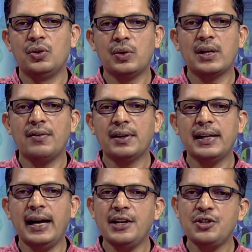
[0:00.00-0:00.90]
to cover
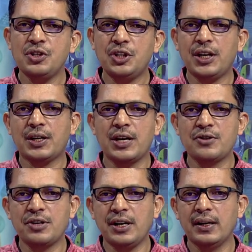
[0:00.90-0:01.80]
the entire
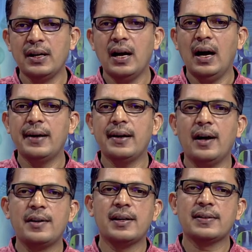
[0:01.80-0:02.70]
country and
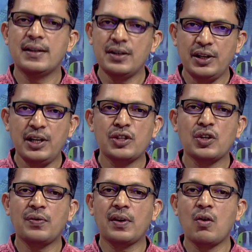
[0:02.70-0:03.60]
address the
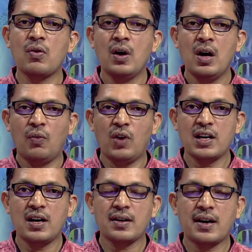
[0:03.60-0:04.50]
needs of around
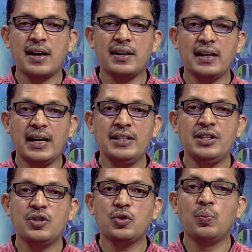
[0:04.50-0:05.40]

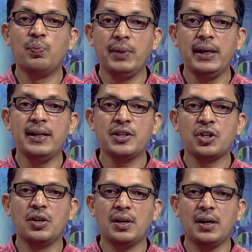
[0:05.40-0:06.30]
192 million
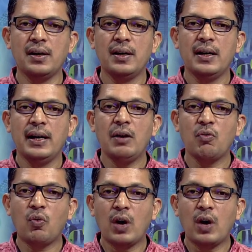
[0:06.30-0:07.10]
children in